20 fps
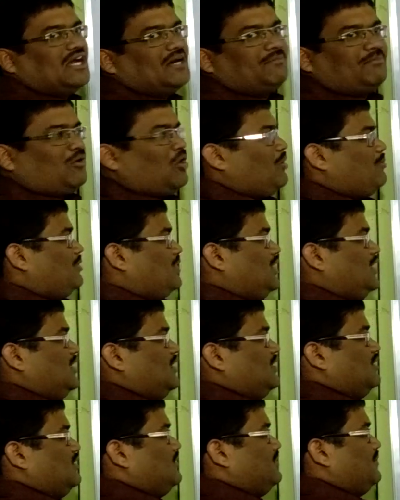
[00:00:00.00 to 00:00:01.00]
get properly
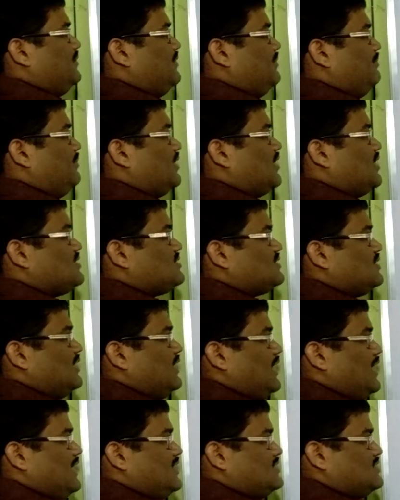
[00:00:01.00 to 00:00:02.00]
because
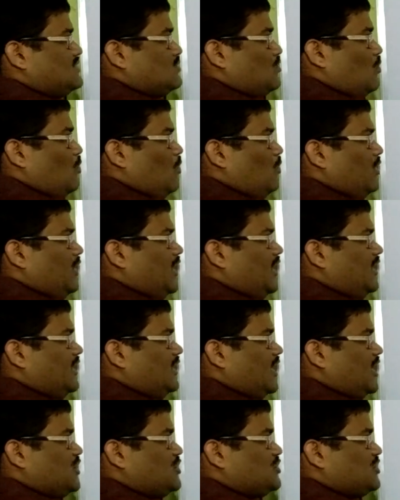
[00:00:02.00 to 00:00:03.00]
its
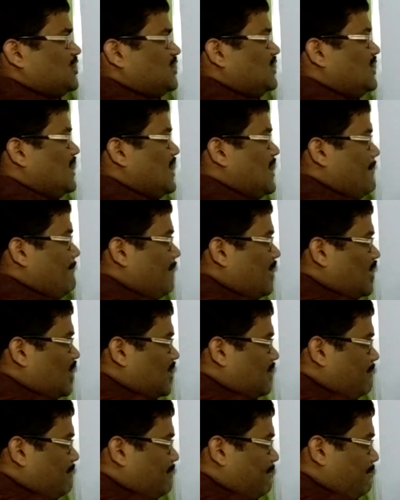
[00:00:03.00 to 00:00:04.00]
orientation may
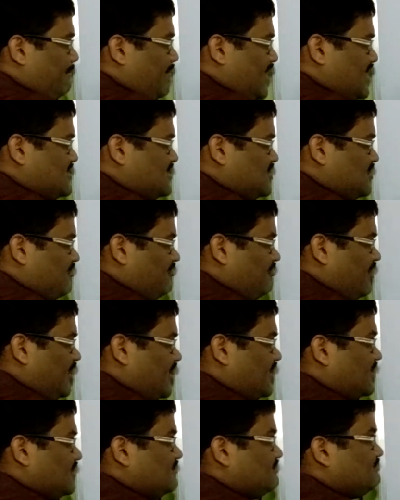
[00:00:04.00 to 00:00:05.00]
not best
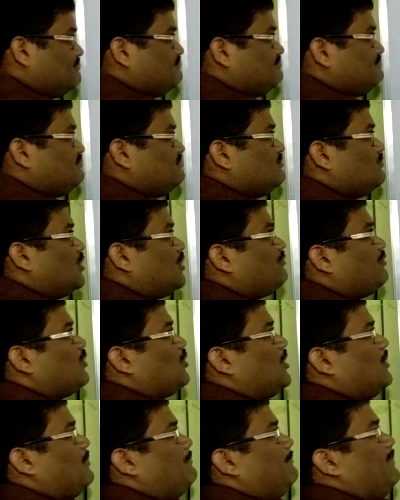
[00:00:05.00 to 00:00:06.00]
fit what
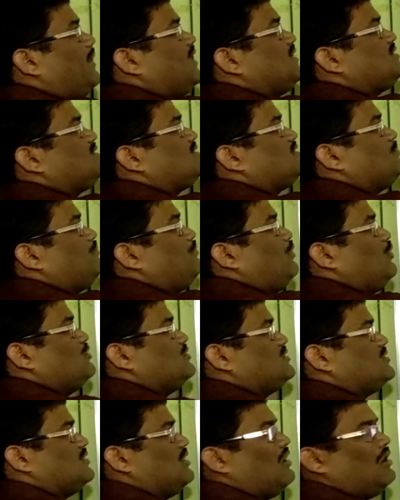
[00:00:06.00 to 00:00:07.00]
we call best
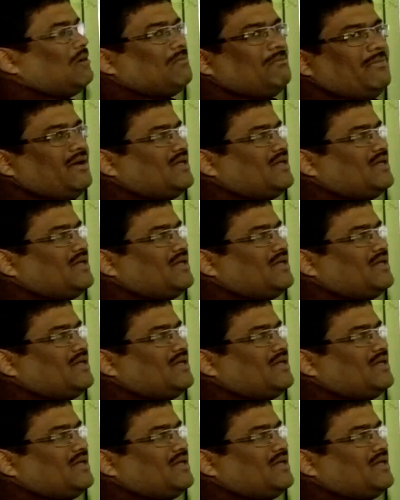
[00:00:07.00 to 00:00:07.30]
pose or